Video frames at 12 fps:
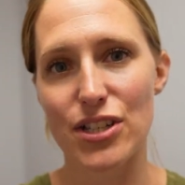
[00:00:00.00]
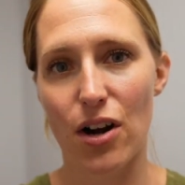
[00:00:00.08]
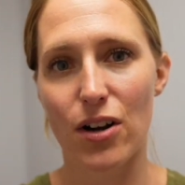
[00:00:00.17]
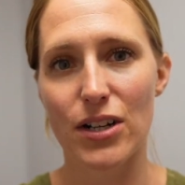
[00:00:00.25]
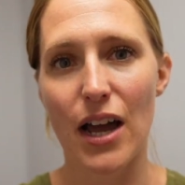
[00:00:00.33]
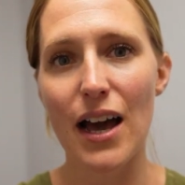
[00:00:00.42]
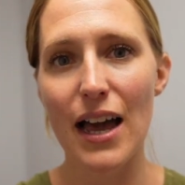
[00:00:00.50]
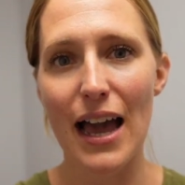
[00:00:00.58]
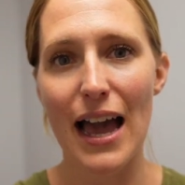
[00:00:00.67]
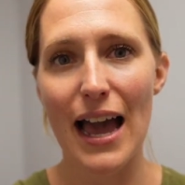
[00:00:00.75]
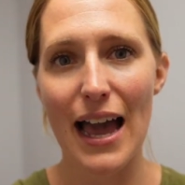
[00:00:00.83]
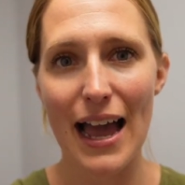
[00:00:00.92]
are not
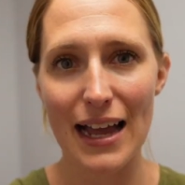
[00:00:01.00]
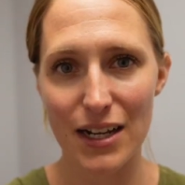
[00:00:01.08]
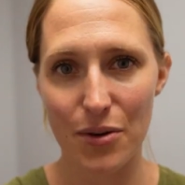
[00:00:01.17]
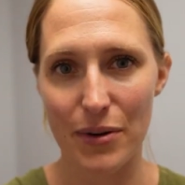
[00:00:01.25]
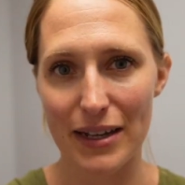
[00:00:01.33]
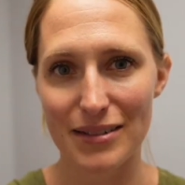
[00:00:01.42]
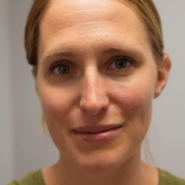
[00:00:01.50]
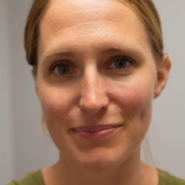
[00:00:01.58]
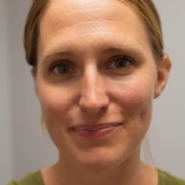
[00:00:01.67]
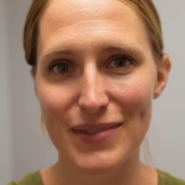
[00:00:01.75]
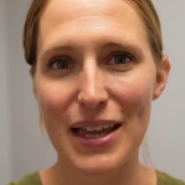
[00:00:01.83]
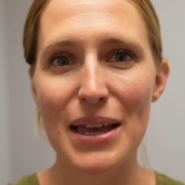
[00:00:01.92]
adequate,
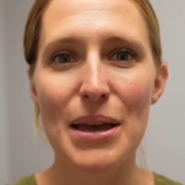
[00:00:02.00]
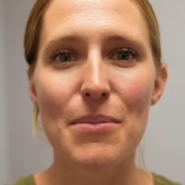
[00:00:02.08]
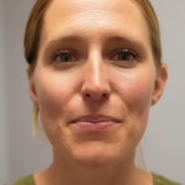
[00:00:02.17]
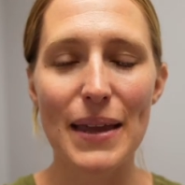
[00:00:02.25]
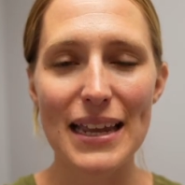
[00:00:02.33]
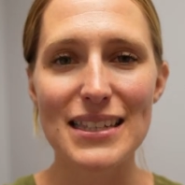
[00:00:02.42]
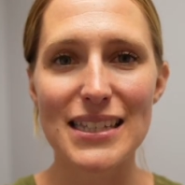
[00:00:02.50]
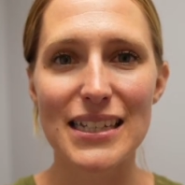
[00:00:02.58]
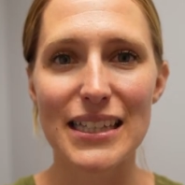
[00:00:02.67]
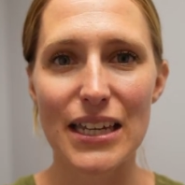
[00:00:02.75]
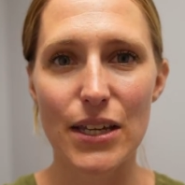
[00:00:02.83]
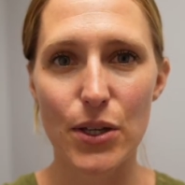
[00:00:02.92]

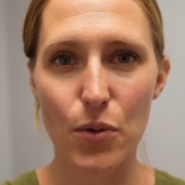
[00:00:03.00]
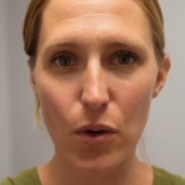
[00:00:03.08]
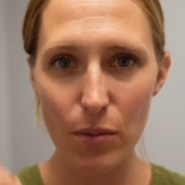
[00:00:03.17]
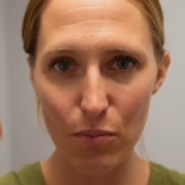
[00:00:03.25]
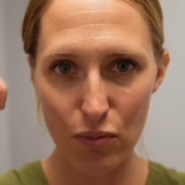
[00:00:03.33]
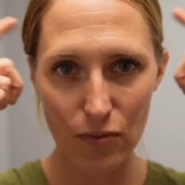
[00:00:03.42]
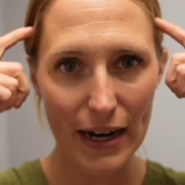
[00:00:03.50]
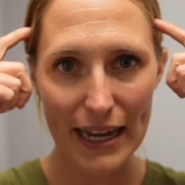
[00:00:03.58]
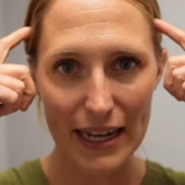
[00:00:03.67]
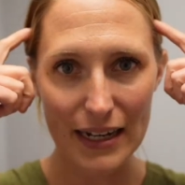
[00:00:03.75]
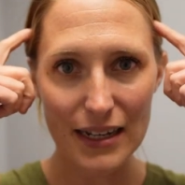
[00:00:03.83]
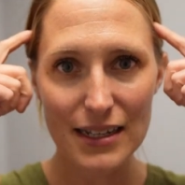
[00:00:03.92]
basically your
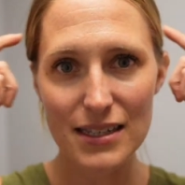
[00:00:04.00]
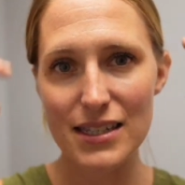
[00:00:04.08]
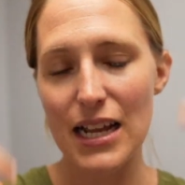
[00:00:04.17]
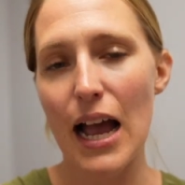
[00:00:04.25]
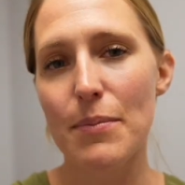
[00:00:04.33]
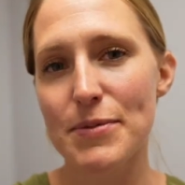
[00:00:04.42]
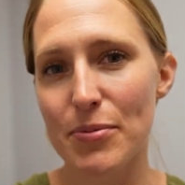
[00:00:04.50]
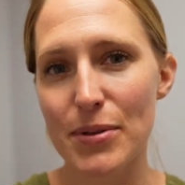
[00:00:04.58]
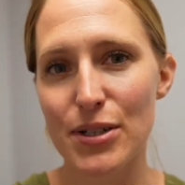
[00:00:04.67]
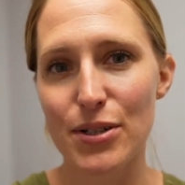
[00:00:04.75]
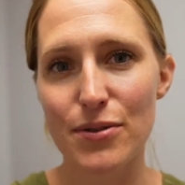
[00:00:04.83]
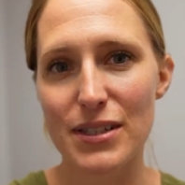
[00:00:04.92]
brain stops
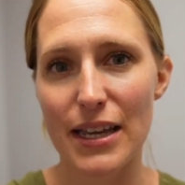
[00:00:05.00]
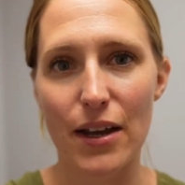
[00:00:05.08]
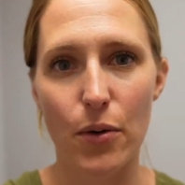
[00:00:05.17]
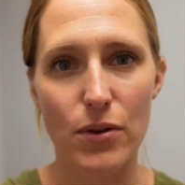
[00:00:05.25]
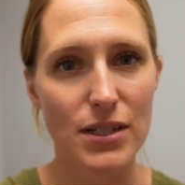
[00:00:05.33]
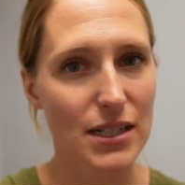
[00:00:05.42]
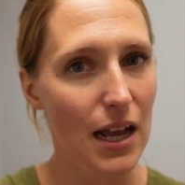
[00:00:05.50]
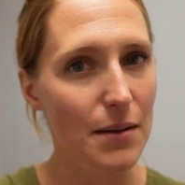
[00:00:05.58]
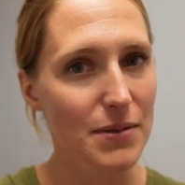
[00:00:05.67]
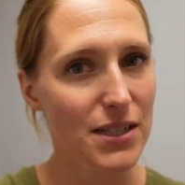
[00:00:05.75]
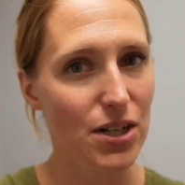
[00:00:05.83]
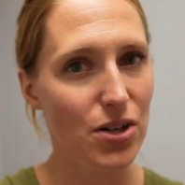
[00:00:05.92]
producing or
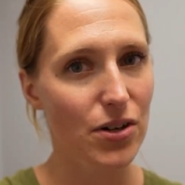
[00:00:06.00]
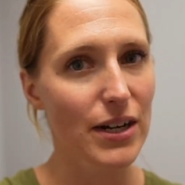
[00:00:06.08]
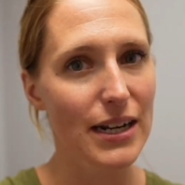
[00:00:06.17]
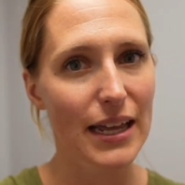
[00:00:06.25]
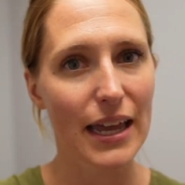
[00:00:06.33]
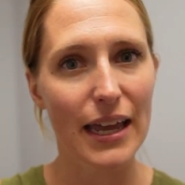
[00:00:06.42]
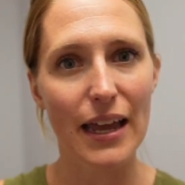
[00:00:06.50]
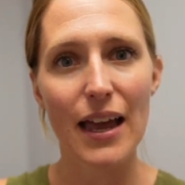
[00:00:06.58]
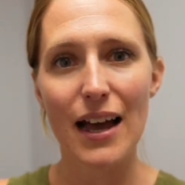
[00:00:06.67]
stops secreting